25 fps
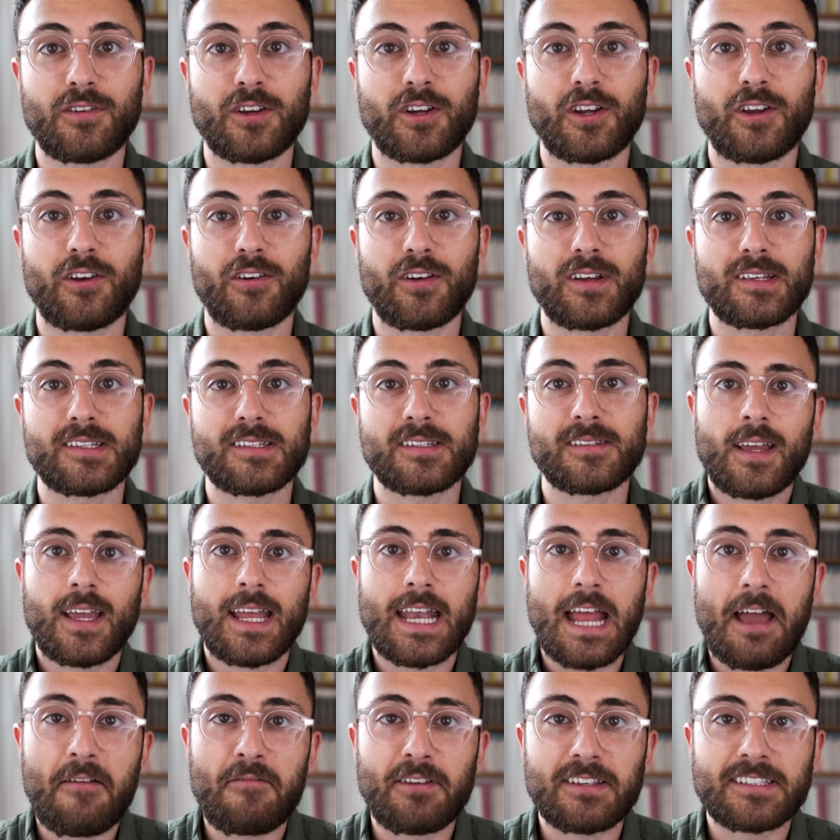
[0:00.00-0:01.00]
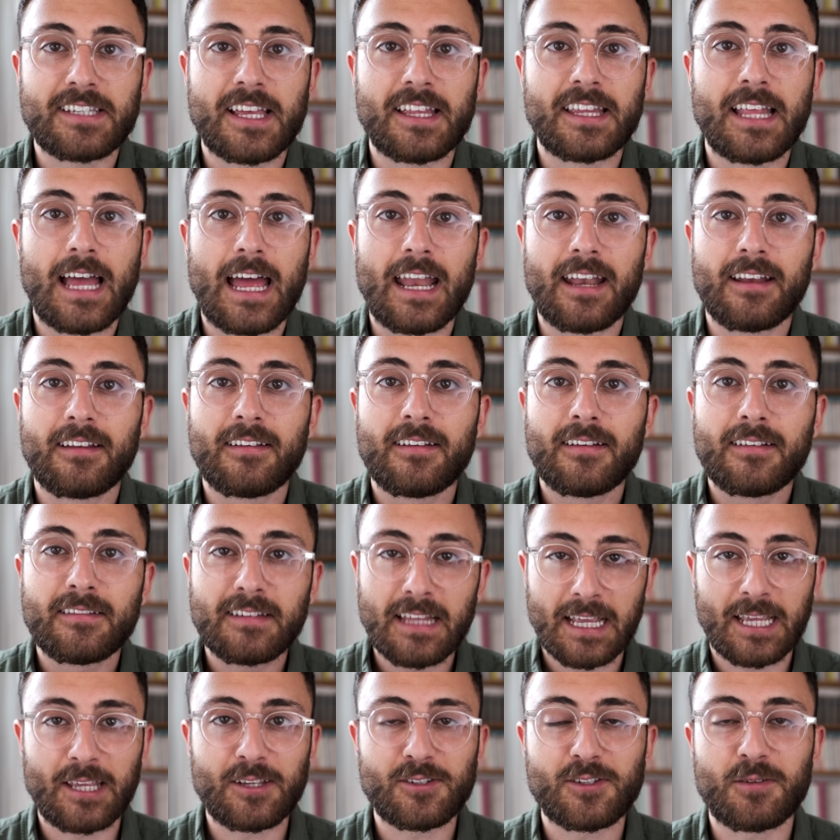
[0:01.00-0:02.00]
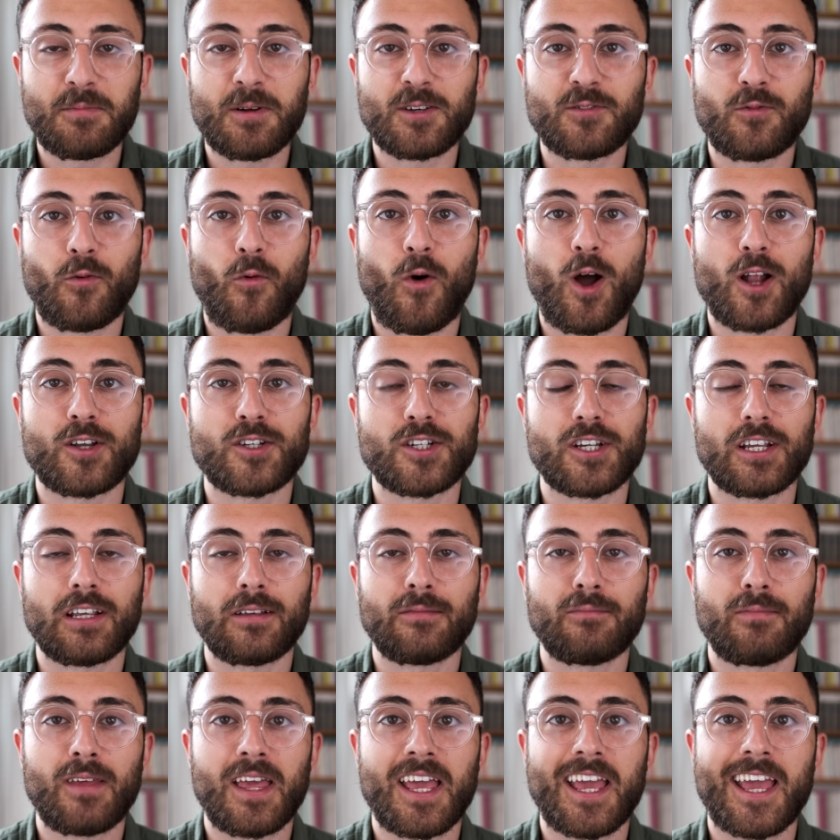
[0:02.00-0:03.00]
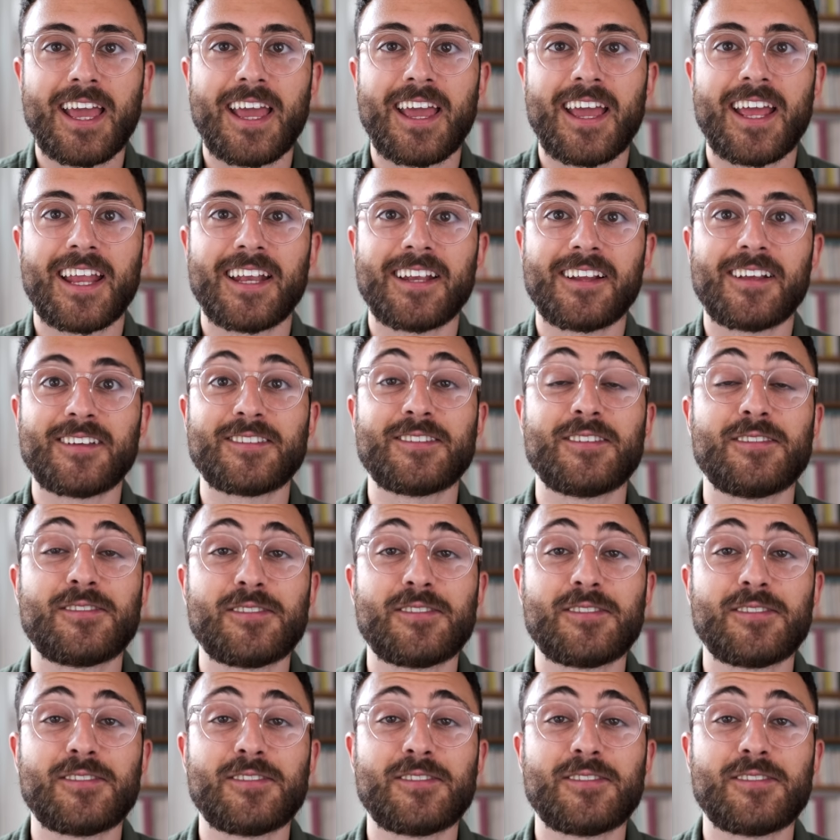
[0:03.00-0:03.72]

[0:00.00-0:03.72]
you're curious. And having said that, thank you so much for watching, and I'll see you